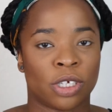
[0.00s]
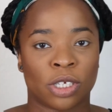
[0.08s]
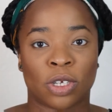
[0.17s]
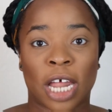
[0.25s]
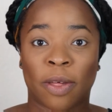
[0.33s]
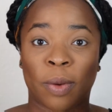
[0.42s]

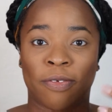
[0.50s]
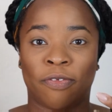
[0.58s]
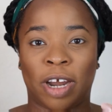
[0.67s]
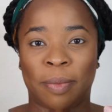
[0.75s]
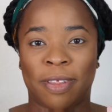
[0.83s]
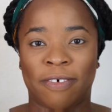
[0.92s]
So now that we've
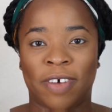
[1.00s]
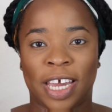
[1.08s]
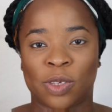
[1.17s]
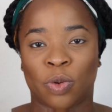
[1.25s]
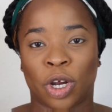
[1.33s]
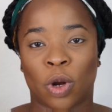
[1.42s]
framed the
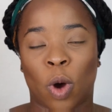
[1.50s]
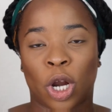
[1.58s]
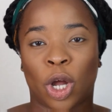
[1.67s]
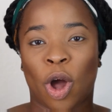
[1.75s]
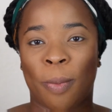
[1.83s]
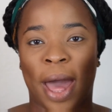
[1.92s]
face, we're going to want
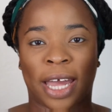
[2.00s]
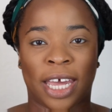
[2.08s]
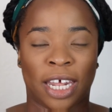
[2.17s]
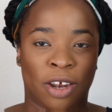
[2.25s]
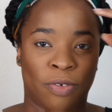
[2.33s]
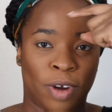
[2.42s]
to go back
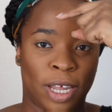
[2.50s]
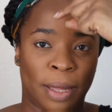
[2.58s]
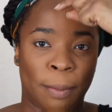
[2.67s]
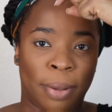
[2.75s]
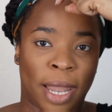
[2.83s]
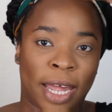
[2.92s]
in and really
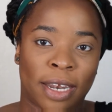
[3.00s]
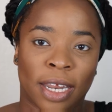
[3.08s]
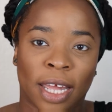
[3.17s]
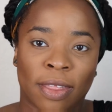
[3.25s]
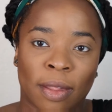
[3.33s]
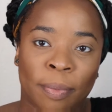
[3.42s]
blend
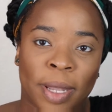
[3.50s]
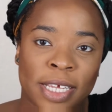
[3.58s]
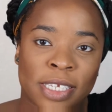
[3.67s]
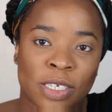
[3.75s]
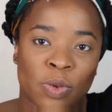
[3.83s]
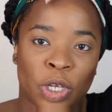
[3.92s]
in the
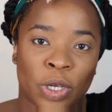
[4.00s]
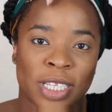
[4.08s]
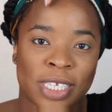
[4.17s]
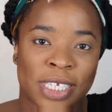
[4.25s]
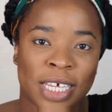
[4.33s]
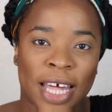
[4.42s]
places where you can
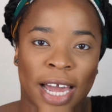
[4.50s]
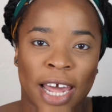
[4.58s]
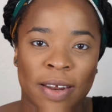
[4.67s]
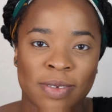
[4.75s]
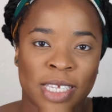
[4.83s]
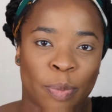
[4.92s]
see that
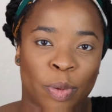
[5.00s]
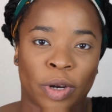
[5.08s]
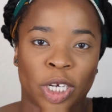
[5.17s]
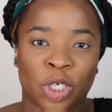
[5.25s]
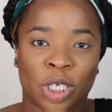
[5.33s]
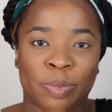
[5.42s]
kind of
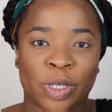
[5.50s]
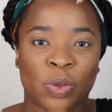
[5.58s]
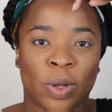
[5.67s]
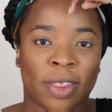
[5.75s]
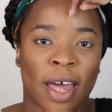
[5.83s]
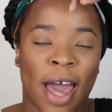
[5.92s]
separation
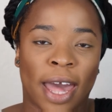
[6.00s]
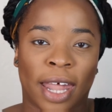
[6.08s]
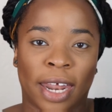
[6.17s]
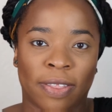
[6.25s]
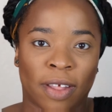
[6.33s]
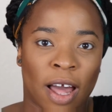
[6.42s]
between the
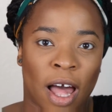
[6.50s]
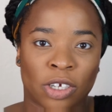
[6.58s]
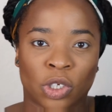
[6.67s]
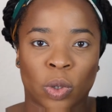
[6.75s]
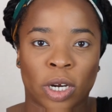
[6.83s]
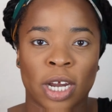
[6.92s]
highlight and the
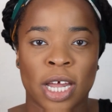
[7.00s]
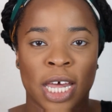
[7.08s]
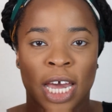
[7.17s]
contour.